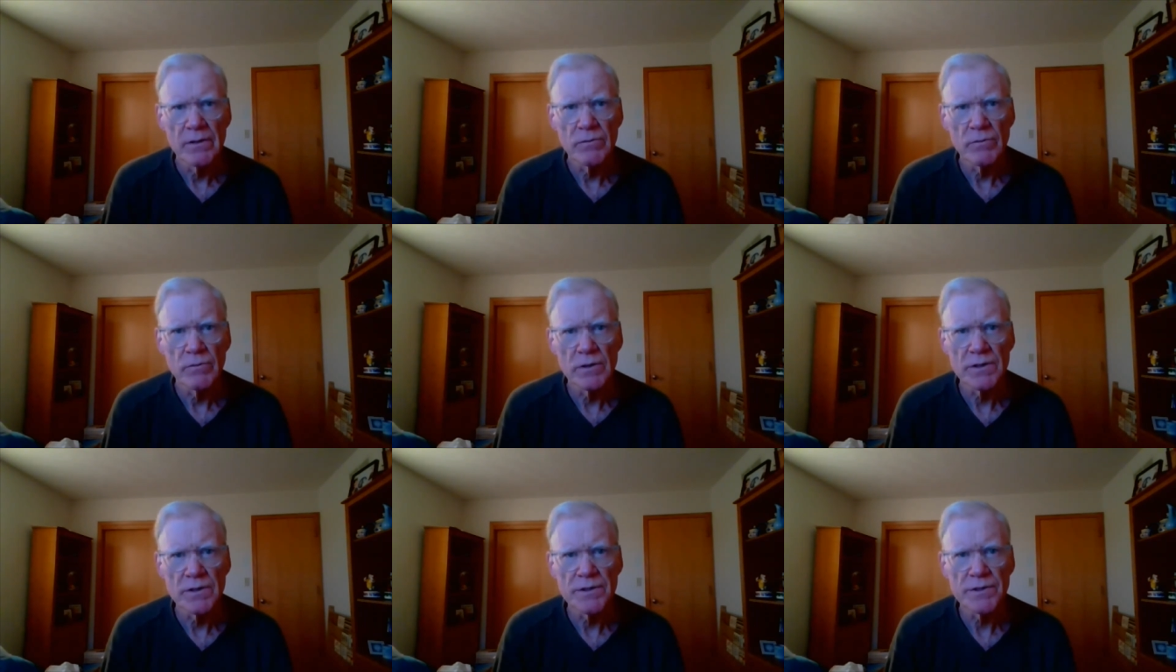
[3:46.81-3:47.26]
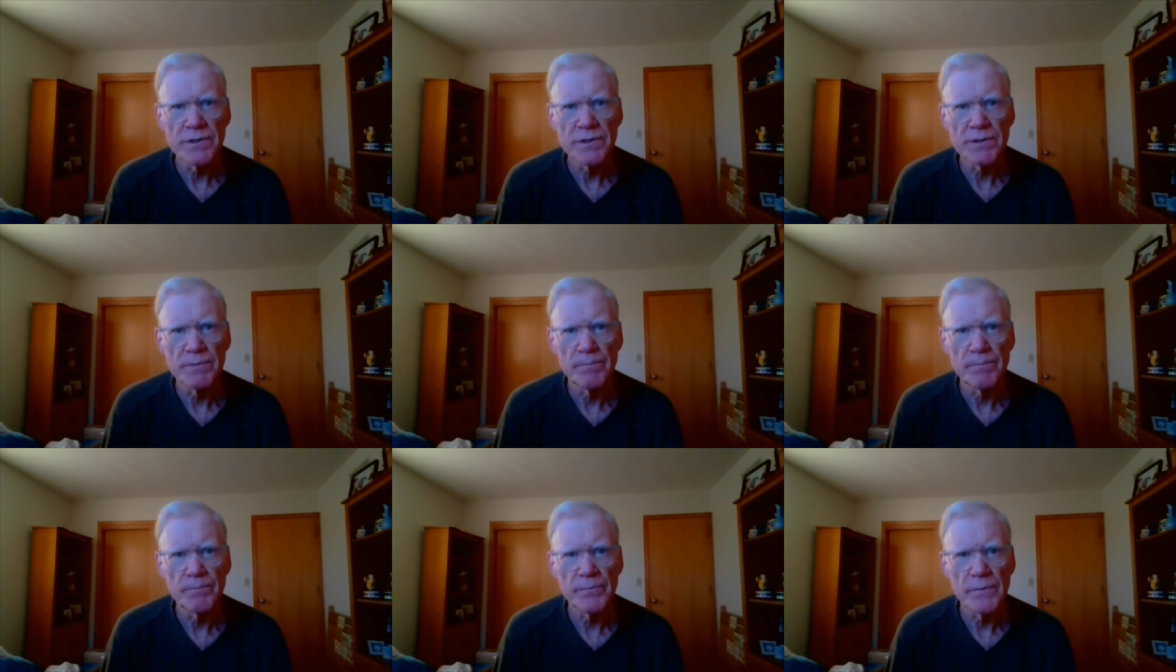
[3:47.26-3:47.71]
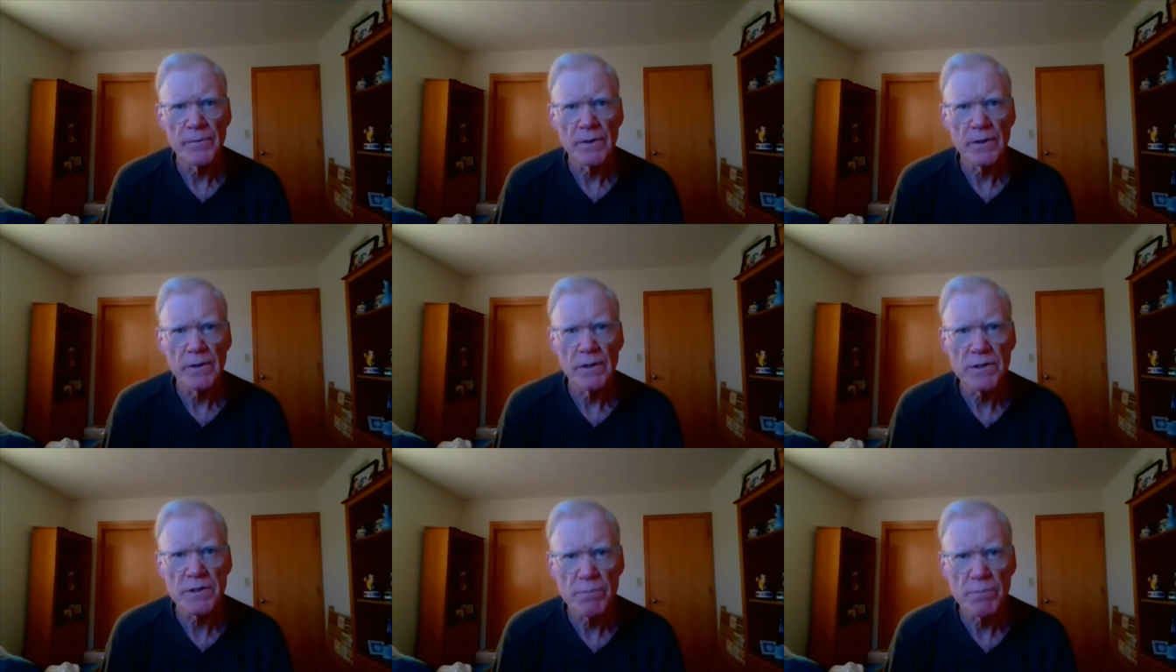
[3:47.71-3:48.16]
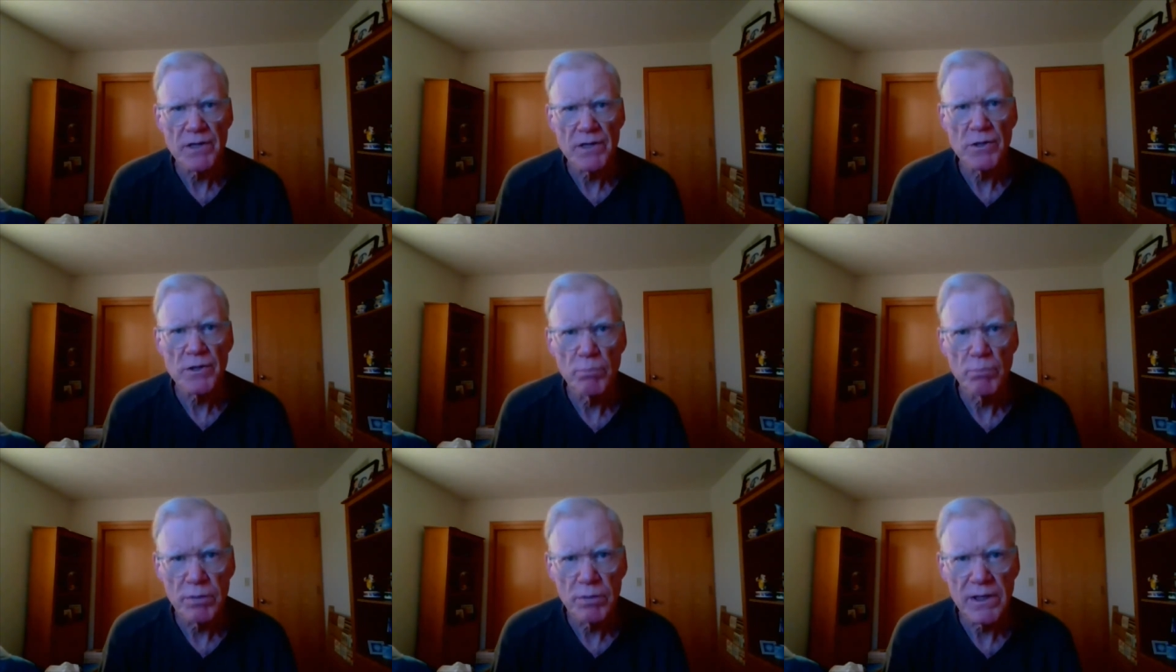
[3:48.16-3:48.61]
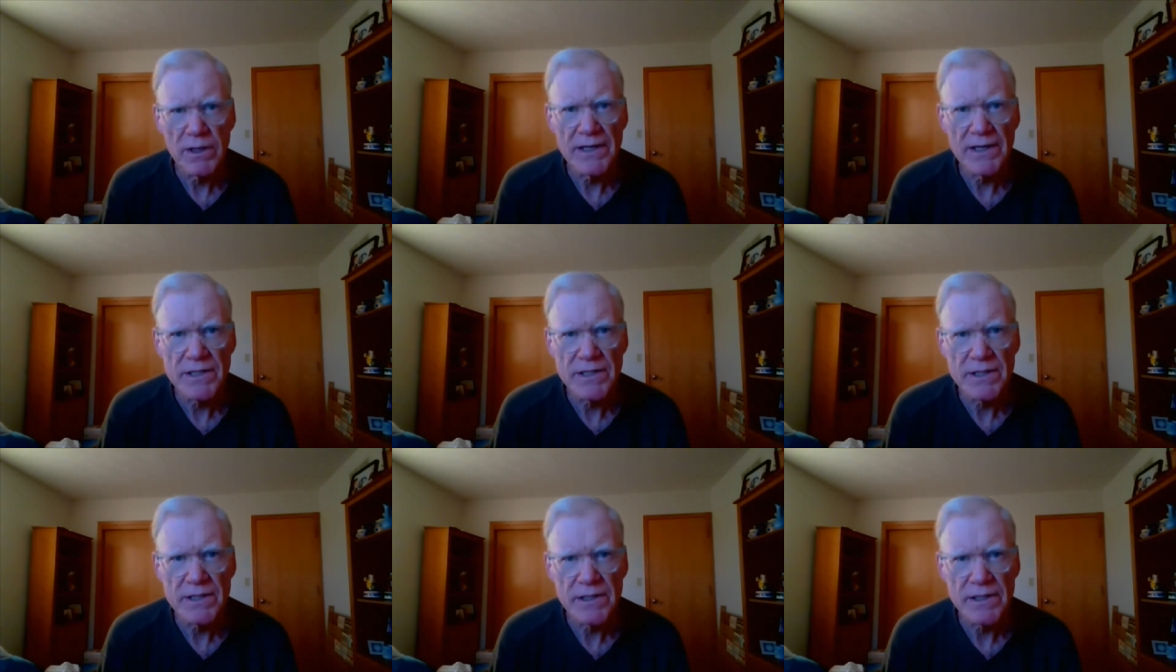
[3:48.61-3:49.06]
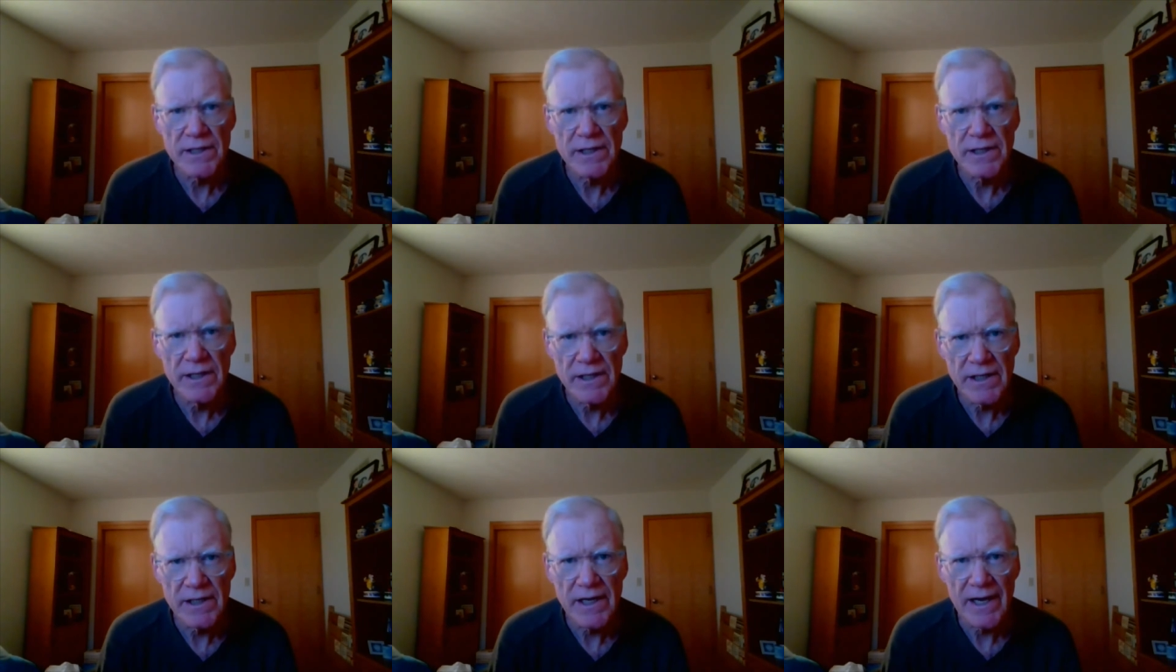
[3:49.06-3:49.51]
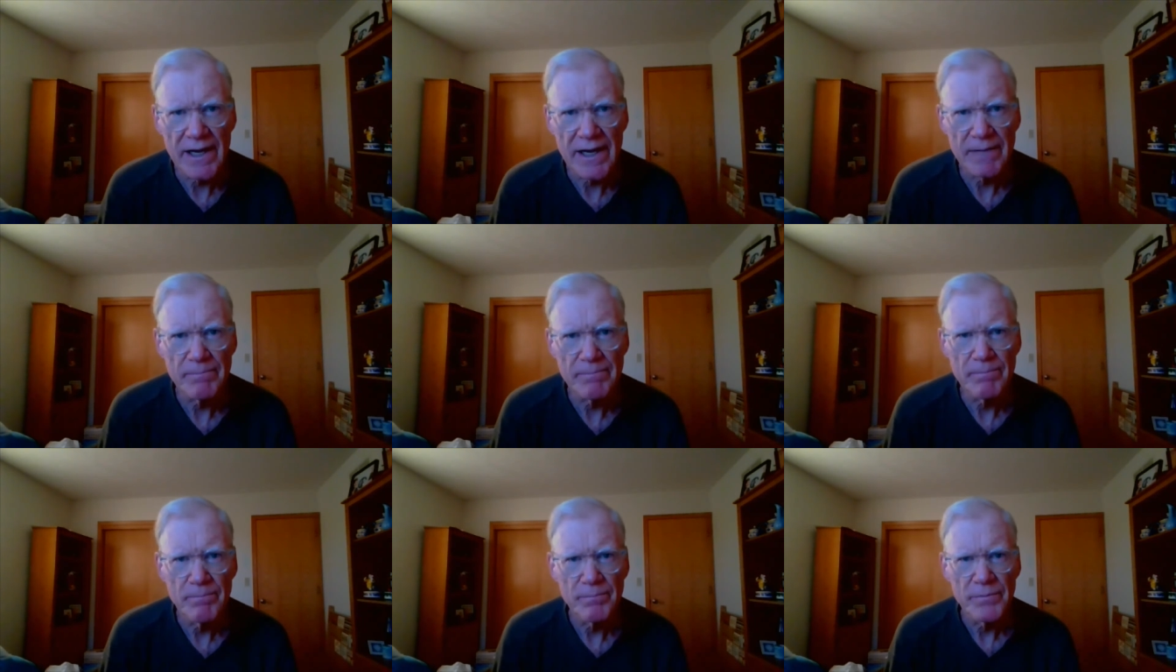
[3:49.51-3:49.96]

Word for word: was a special place that he had,